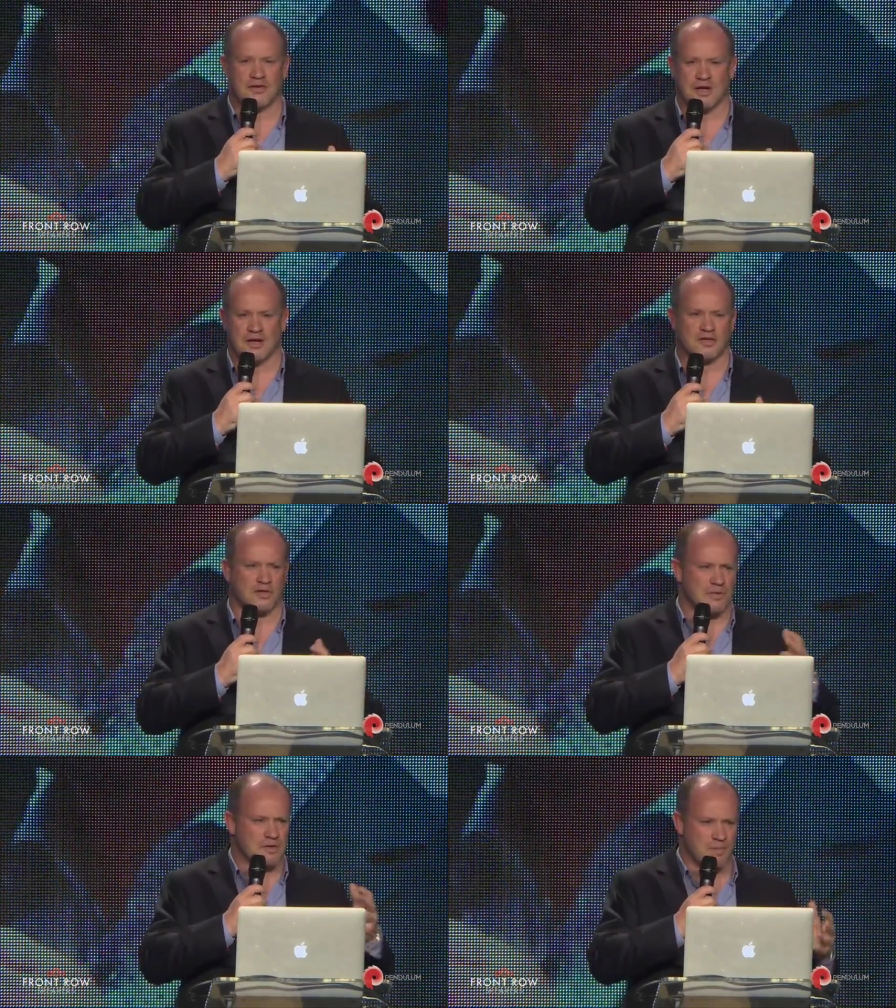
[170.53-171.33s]
John is
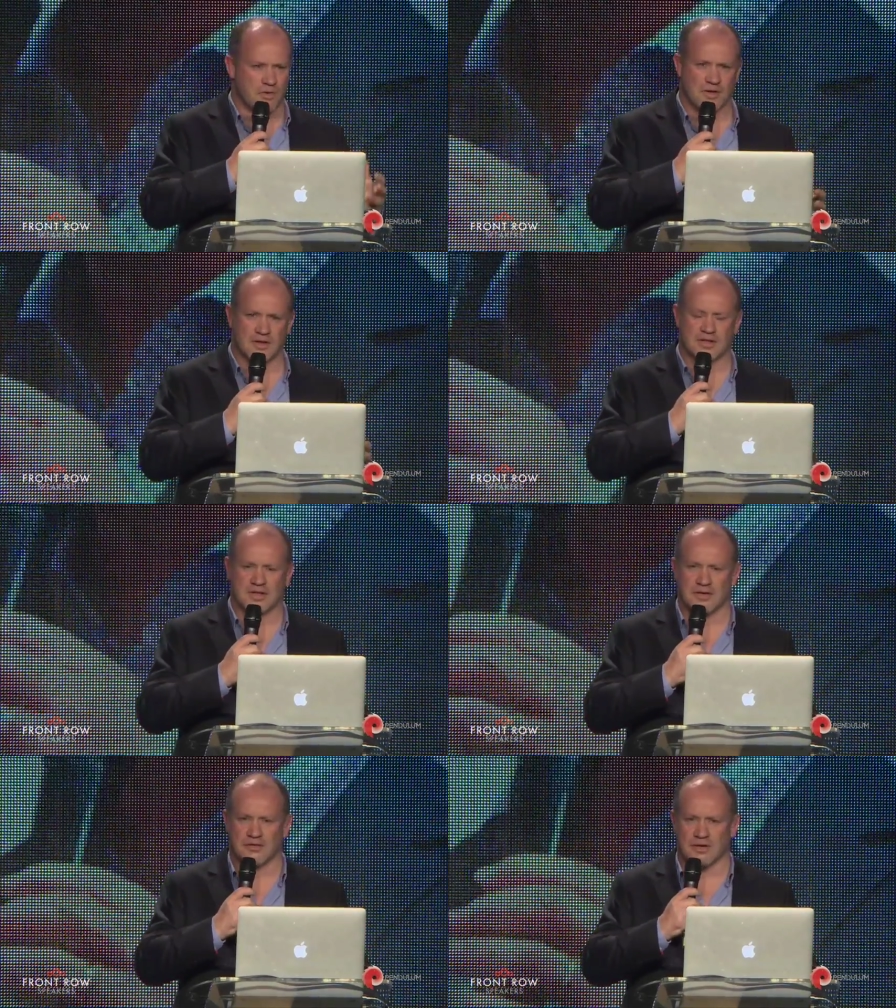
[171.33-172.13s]
so much more than The
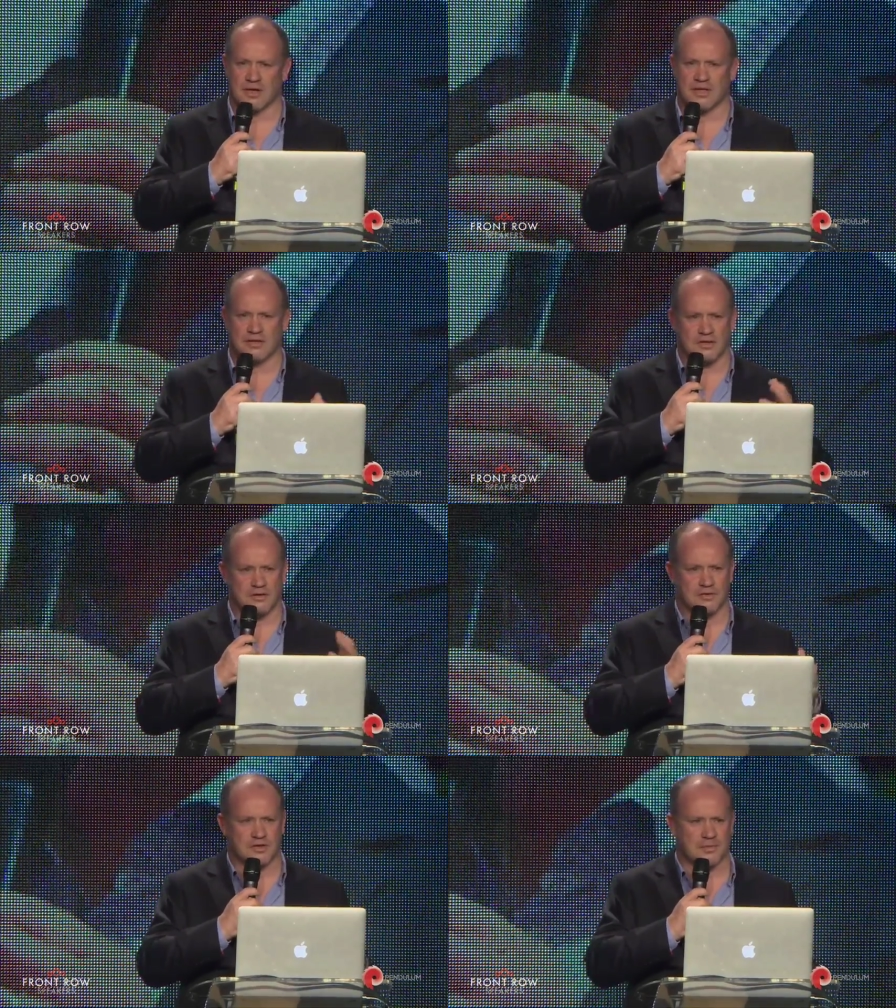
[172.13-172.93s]
Secret, and he's going to
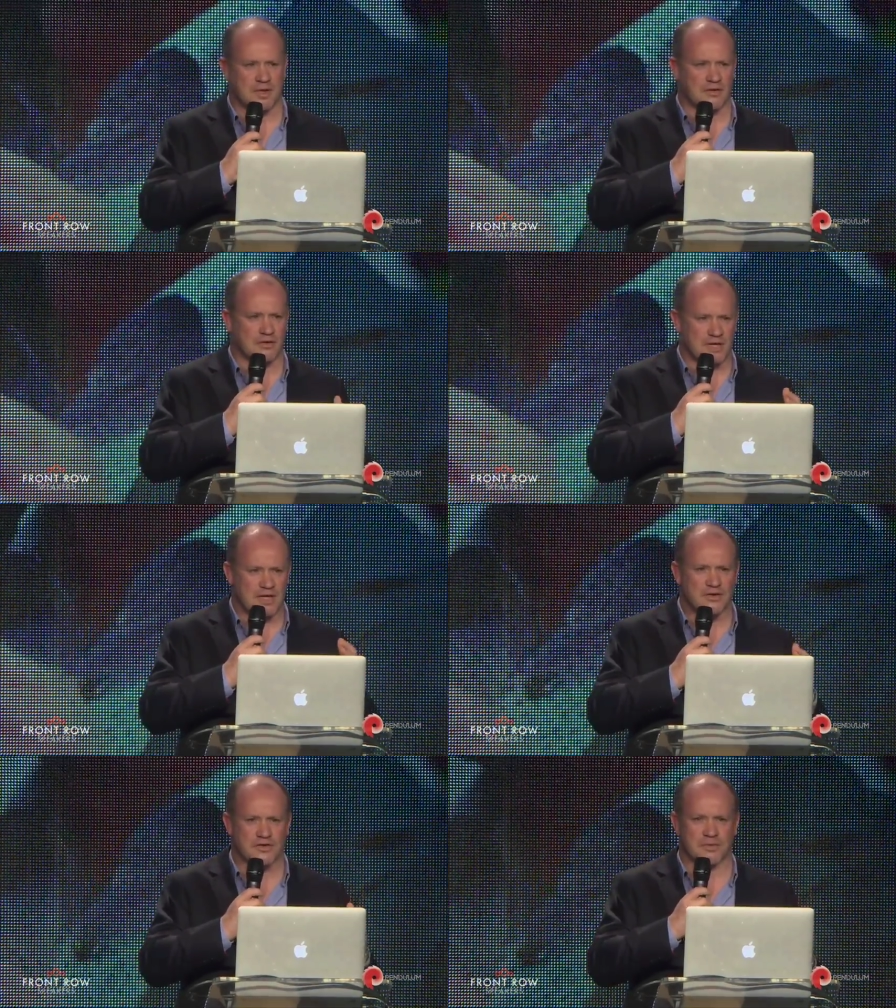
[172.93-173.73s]
do something around
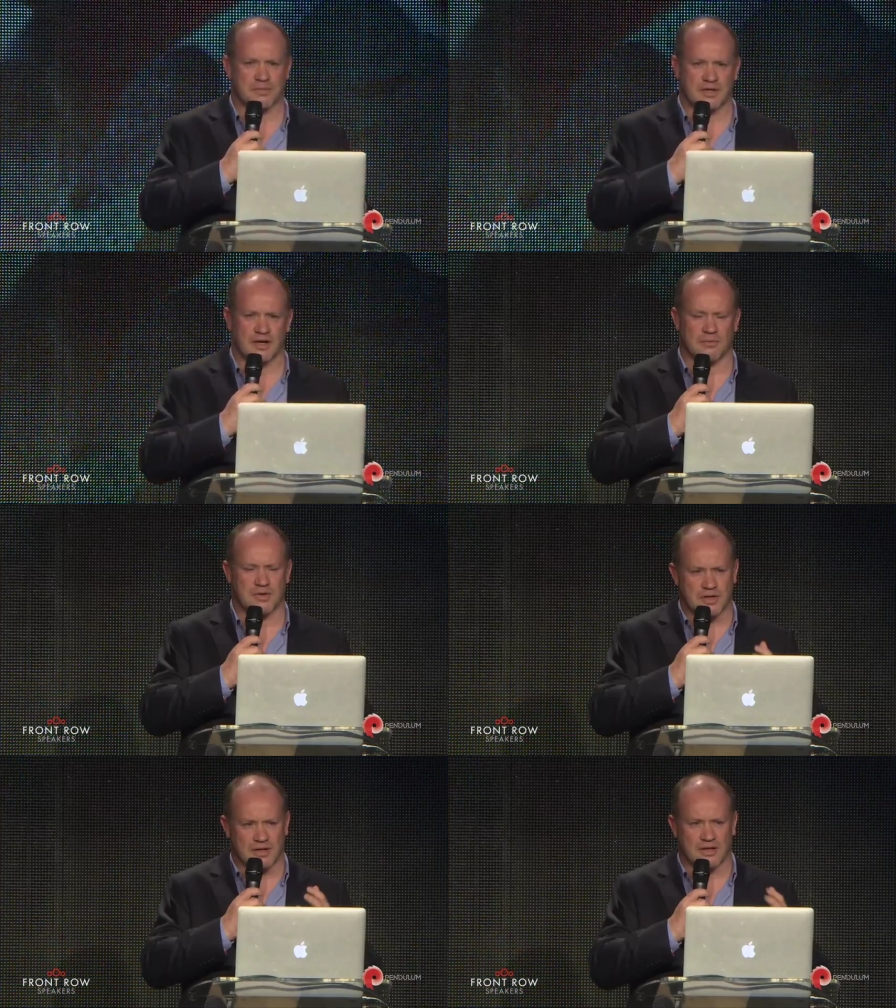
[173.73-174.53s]
leadership tonight,
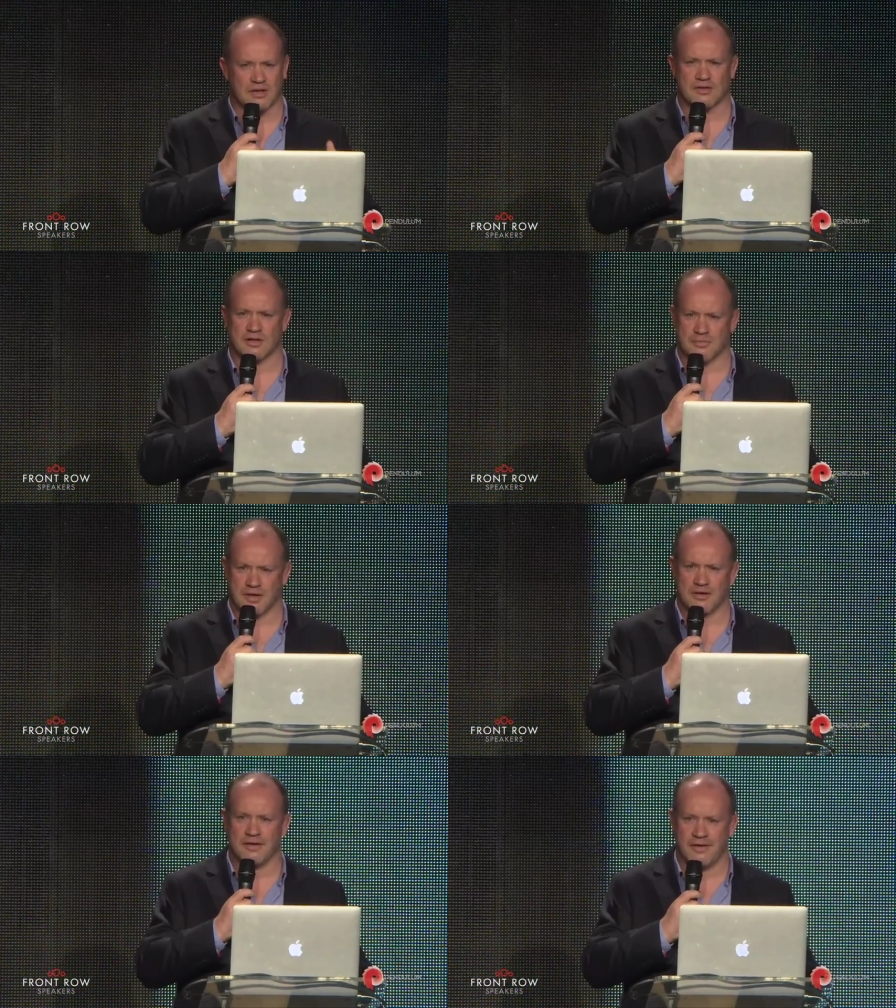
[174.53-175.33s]
which I think is going to
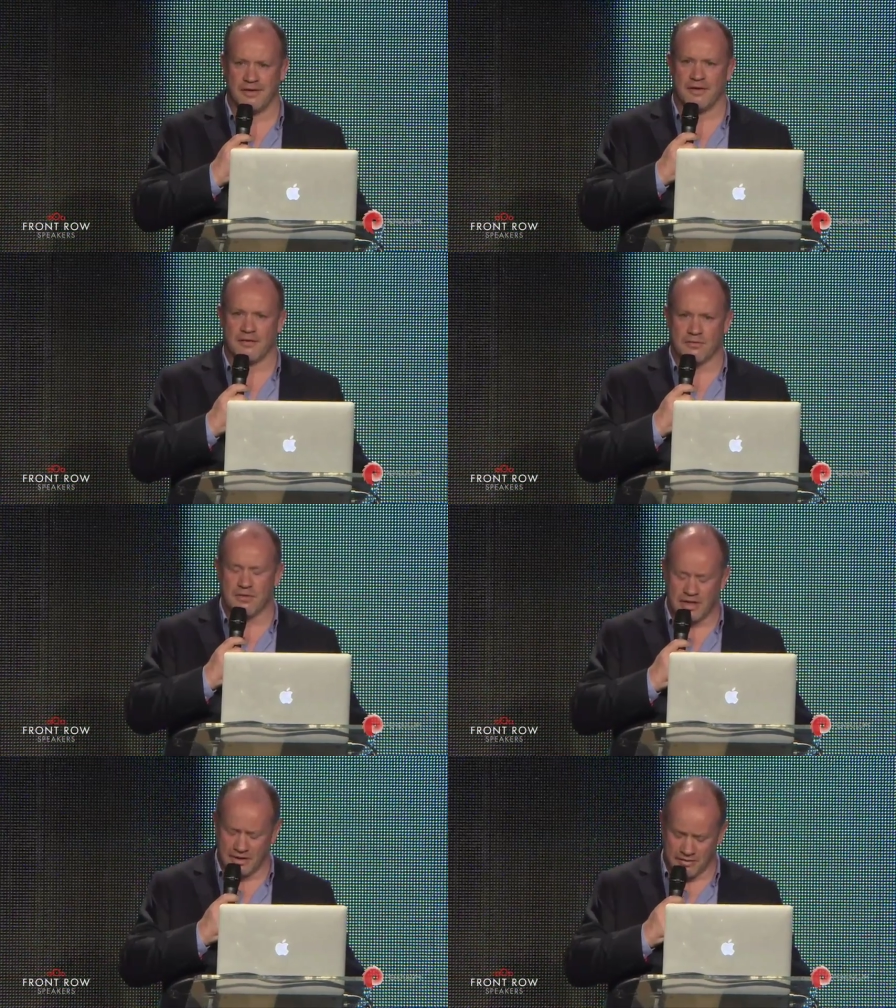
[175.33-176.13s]
be
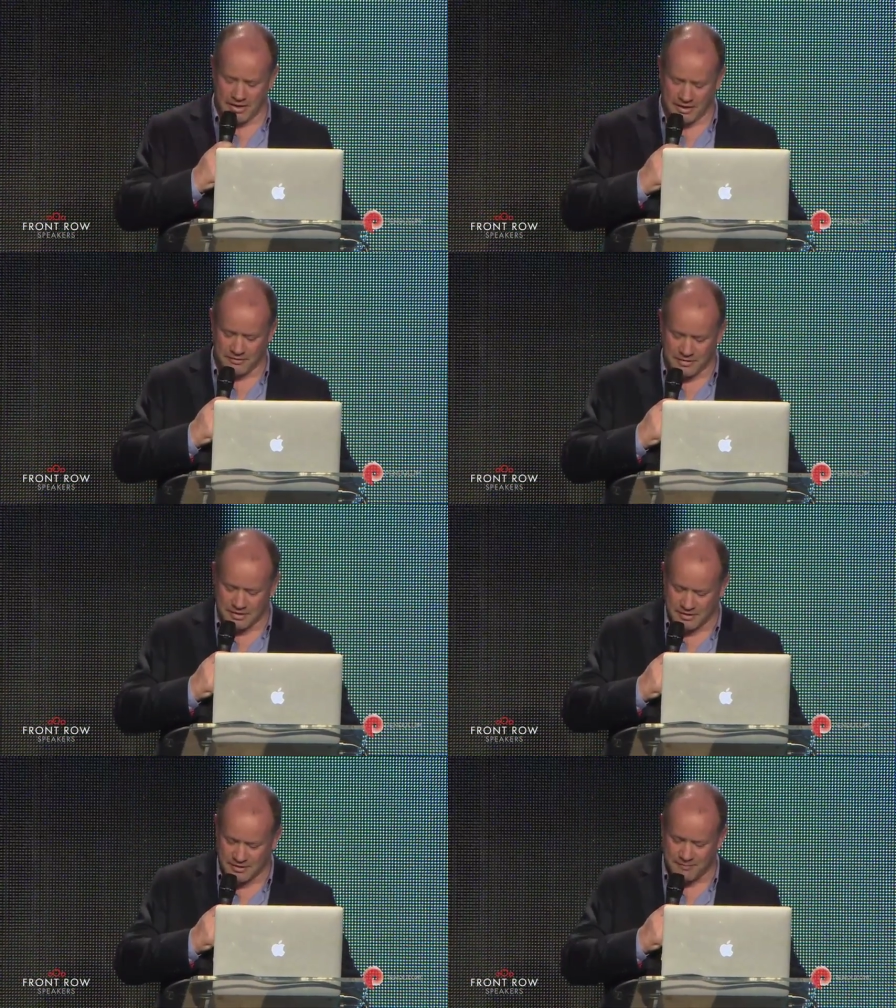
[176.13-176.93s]
really, really
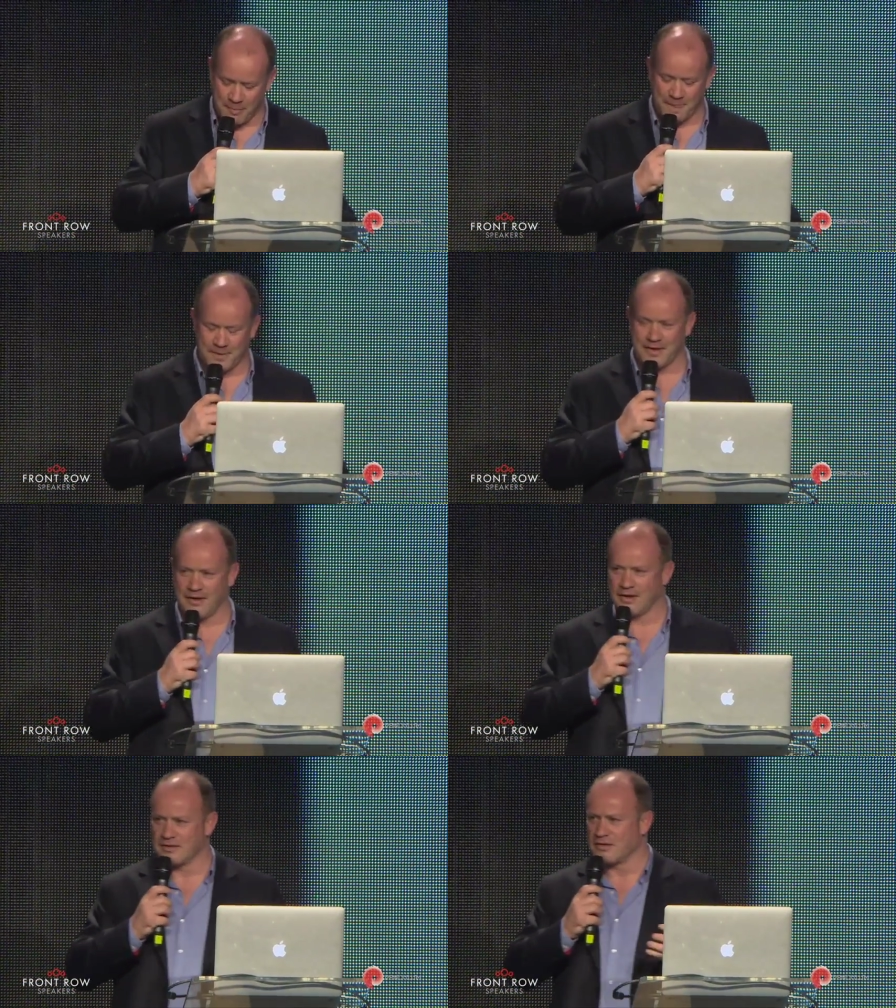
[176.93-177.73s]
interesting.
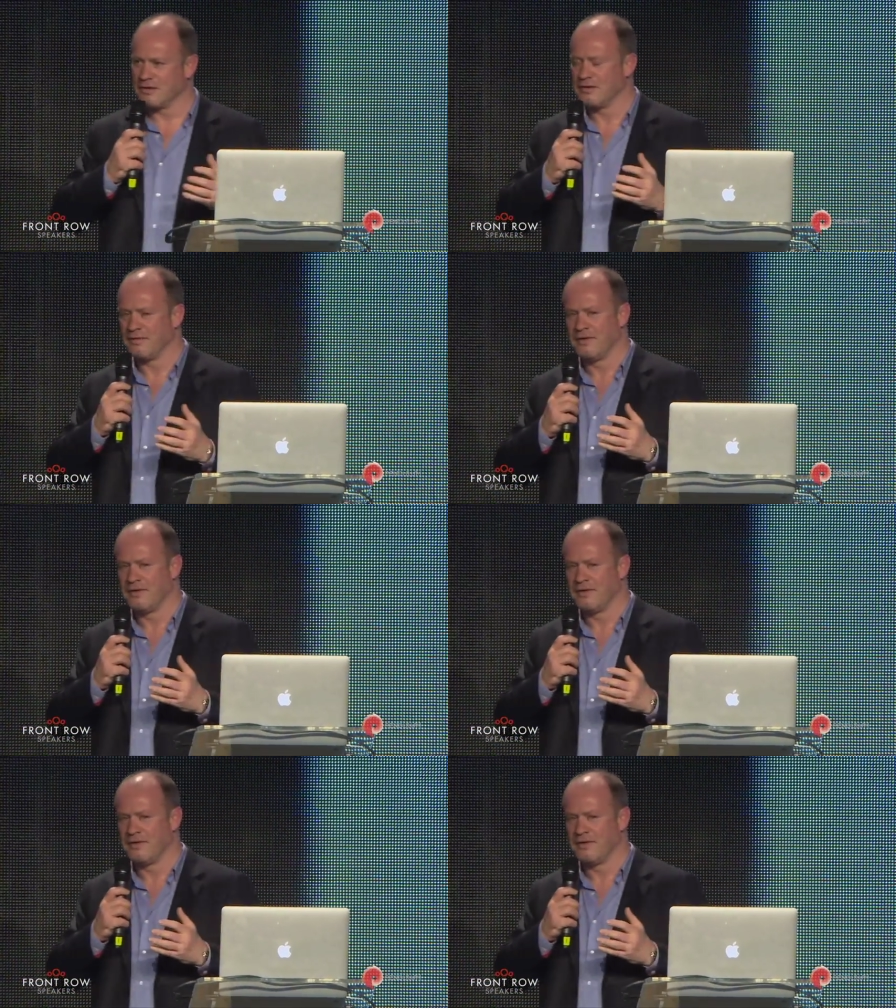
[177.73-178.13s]
He has